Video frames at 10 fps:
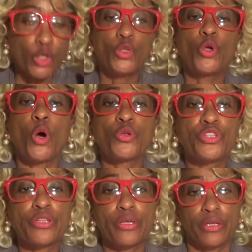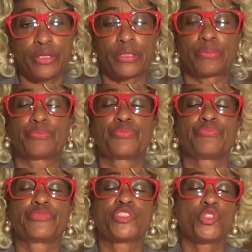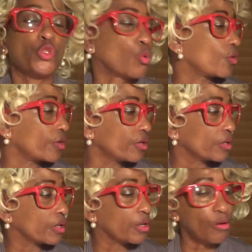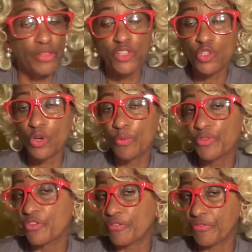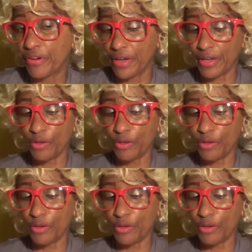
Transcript: You go to the clothing store with your friend.